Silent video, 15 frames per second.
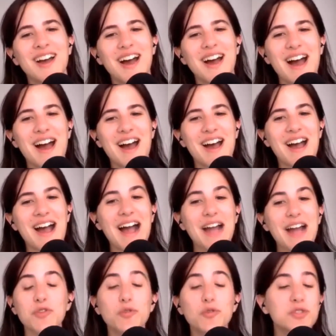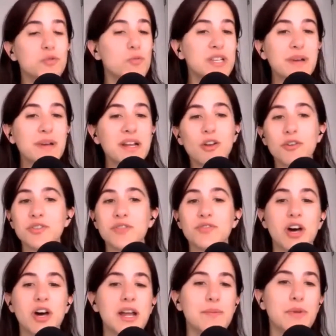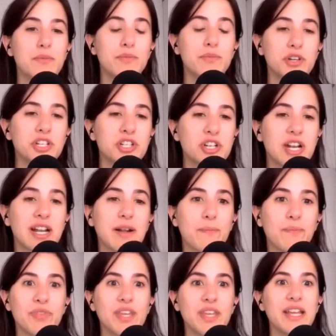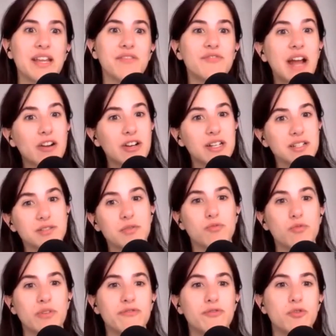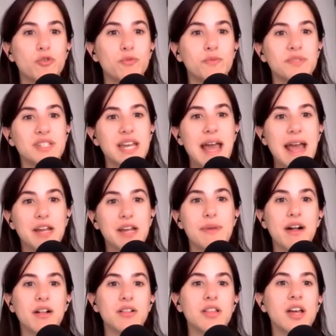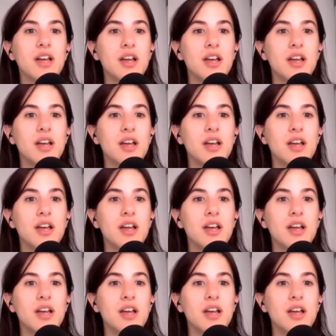And of course, we spend lots of time monitoring the various reforms to AML